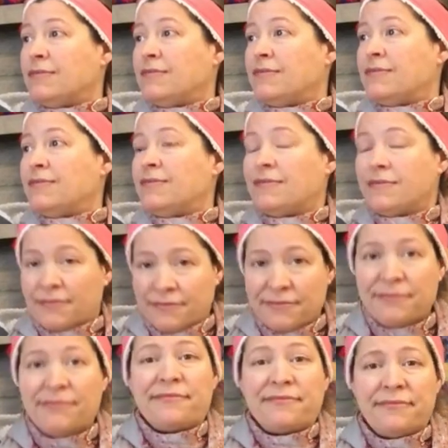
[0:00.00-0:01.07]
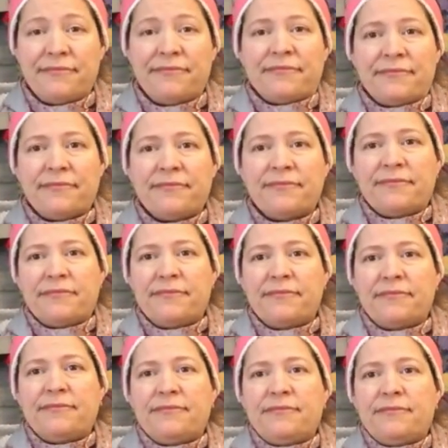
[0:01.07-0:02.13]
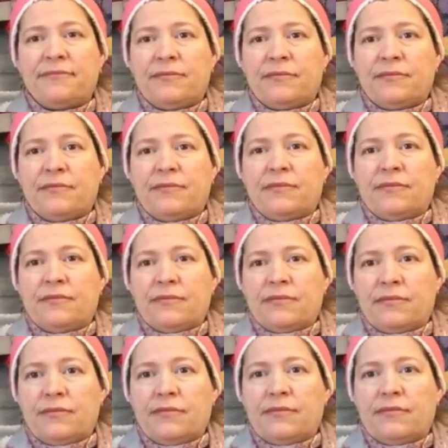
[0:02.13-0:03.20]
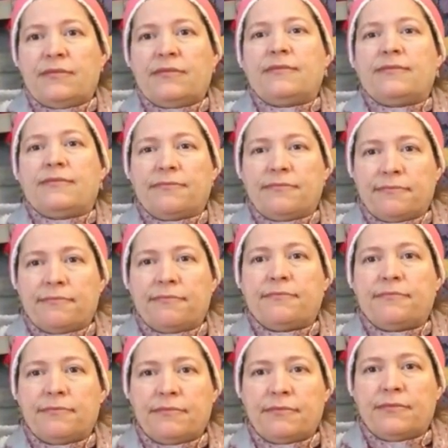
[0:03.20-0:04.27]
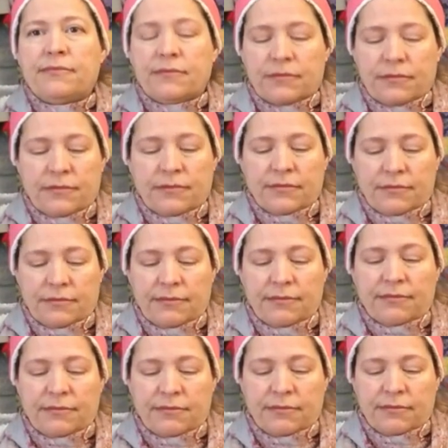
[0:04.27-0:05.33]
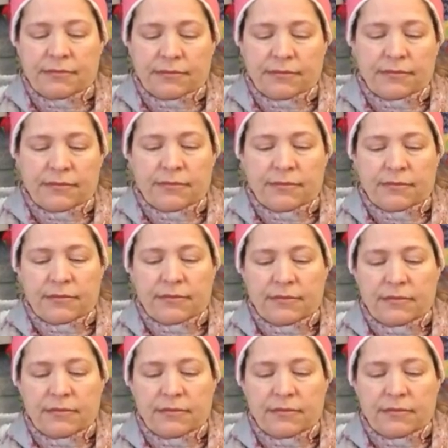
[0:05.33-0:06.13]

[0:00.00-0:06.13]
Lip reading: This person isn't speaking.